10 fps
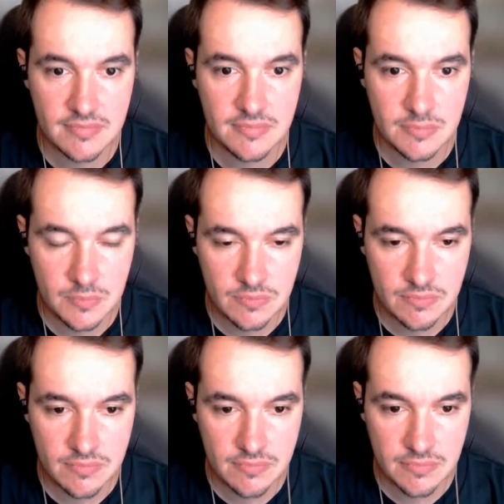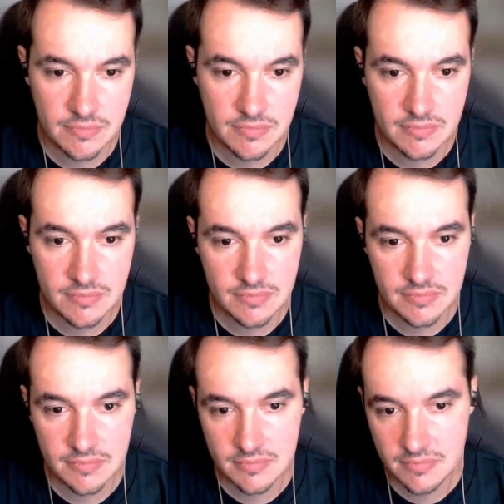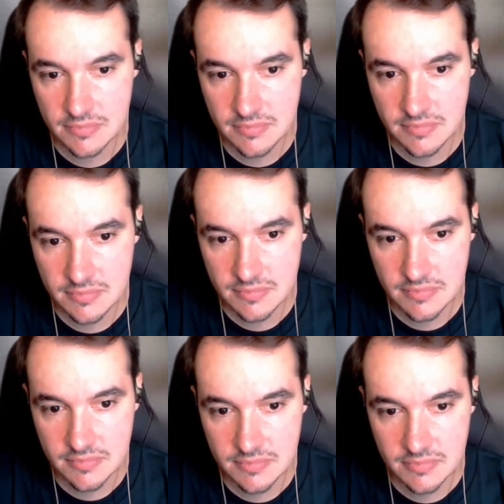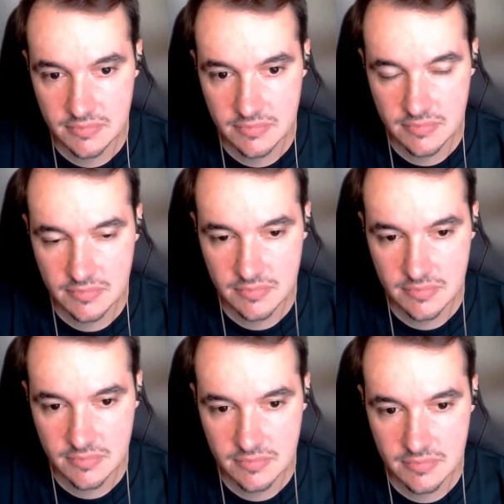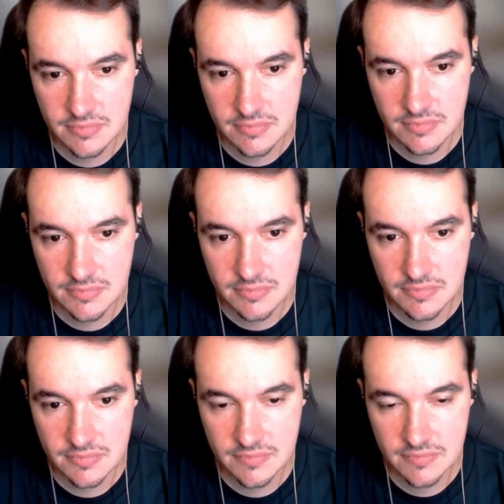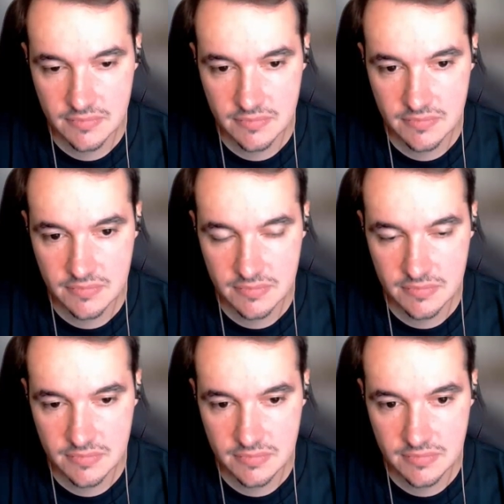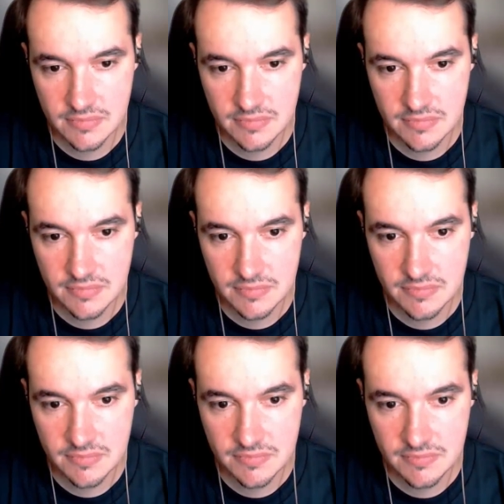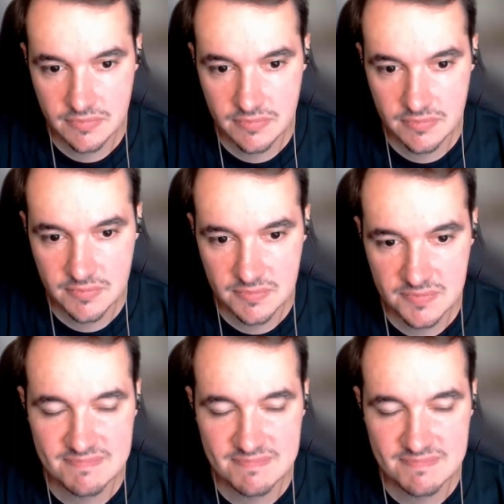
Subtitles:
This person isn't speaking.